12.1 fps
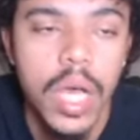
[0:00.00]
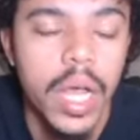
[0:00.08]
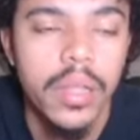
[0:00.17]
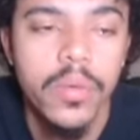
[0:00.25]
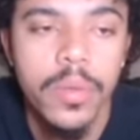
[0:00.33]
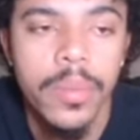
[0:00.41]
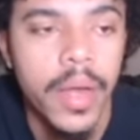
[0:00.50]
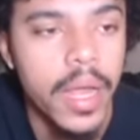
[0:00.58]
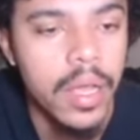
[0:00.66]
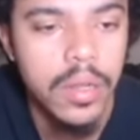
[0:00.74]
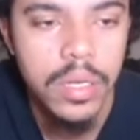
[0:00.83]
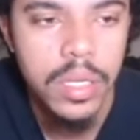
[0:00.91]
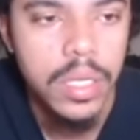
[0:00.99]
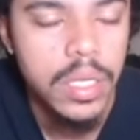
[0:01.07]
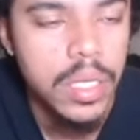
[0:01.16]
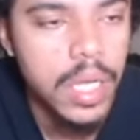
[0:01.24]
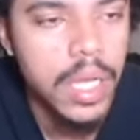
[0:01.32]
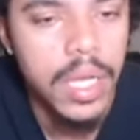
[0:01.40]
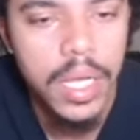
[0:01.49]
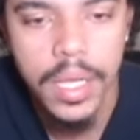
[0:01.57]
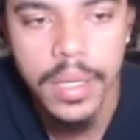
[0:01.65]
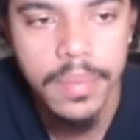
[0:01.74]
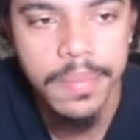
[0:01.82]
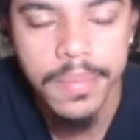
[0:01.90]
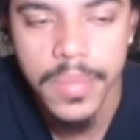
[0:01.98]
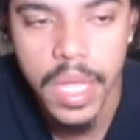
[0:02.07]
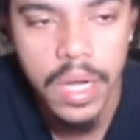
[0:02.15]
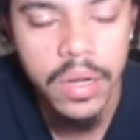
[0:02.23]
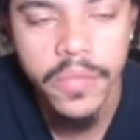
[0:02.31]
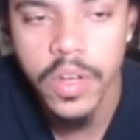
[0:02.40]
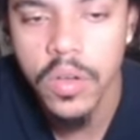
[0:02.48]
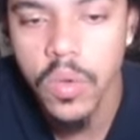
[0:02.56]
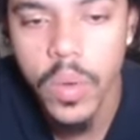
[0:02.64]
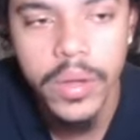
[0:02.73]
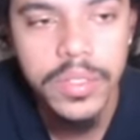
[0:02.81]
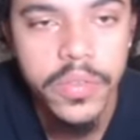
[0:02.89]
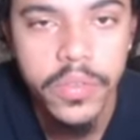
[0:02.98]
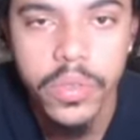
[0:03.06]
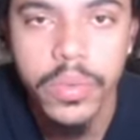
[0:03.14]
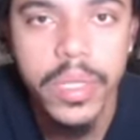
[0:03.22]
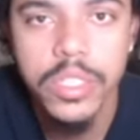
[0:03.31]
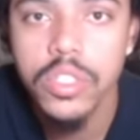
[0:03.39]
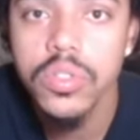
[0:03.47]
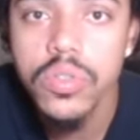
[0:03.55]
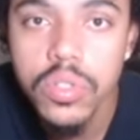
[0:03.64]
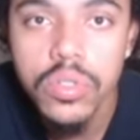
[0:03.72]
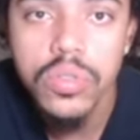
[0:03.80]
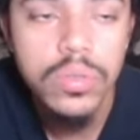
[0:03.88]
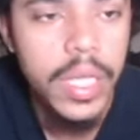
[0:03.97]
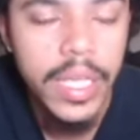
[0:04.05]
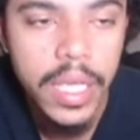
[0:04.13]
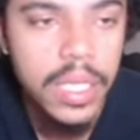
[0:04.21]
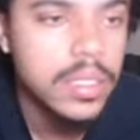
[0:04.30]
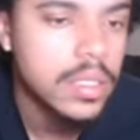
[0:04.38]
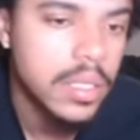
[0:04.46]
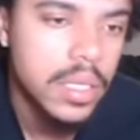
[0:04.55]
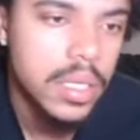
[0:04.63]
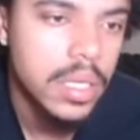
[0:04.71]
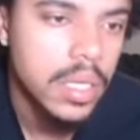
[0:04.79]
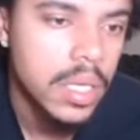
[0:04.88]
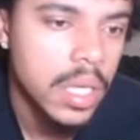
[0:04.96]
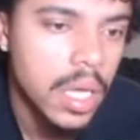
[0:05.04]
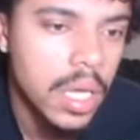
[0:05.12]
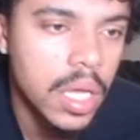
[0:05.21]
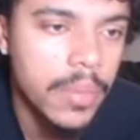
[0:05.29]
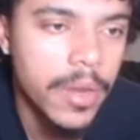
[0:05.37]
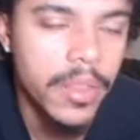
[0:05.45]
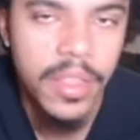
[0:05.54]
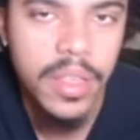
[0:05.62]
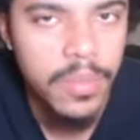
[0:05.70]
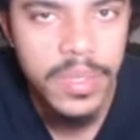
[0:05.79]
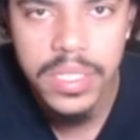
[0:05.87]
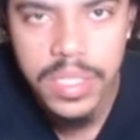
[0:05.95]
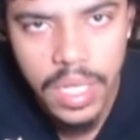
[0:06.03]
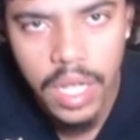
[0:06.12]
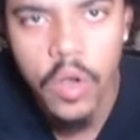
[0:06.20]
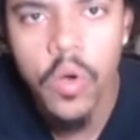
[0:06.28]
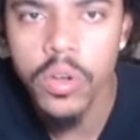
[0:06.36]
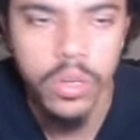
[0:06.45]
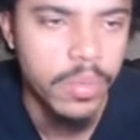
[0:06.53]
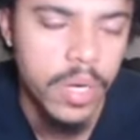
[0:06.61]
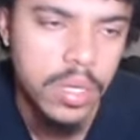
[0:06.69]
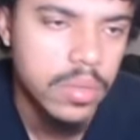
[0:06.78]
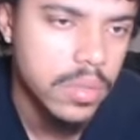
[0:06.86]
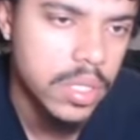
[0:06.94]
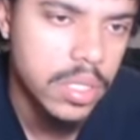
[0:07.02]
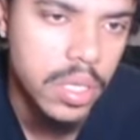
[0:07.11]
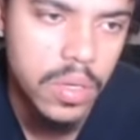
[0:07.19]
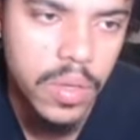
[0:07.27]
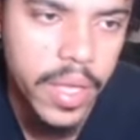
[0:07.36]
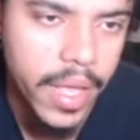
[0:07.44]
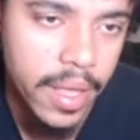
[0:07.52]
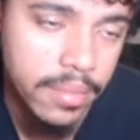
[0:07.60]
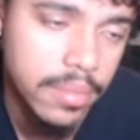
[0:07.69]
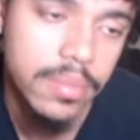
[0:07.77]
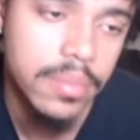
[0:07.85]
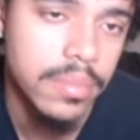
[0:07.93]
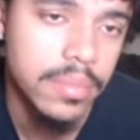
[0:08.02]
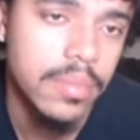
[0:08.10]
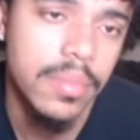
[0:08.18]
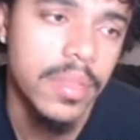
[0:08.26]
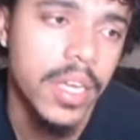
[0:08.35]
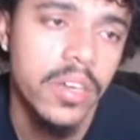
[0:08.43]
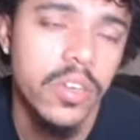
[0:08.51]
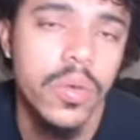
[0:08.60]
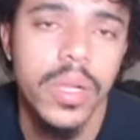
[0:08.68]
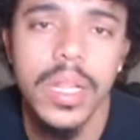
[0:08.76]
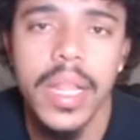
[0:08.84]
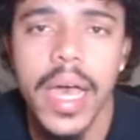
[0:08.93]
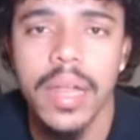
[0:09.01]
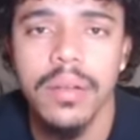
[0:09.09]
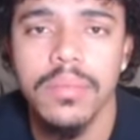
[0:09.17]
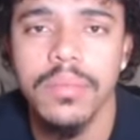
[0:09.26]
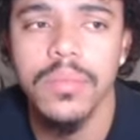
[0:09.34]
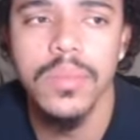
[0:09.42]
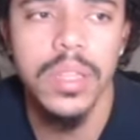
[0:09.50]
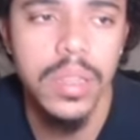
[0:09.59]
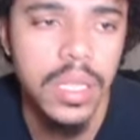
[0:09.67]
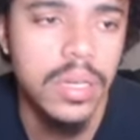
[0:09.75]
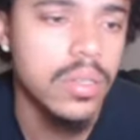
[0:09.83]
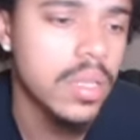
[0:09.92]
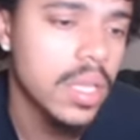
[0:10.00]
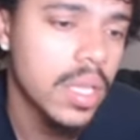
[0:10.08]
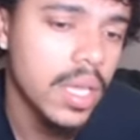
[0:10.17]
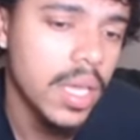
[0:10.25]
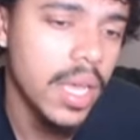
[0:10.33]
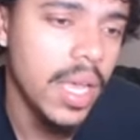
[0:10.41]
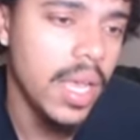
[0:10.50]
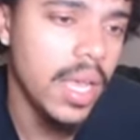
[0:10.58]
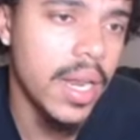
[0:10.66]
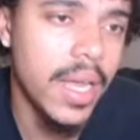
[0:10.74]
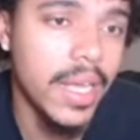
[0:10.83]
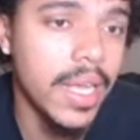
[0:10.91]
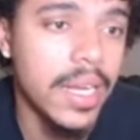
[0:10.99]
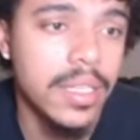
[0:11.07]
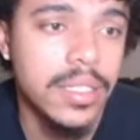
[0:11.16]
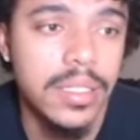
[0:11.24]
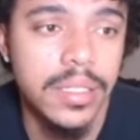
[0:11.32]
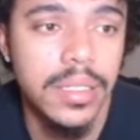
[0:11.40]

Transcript: Hollywood Brown. I don't even know who wide receiver 3 is. Juju, I guess. And I think they're missing a corner, bro. So, like, they're doing a lot with little. And I gotta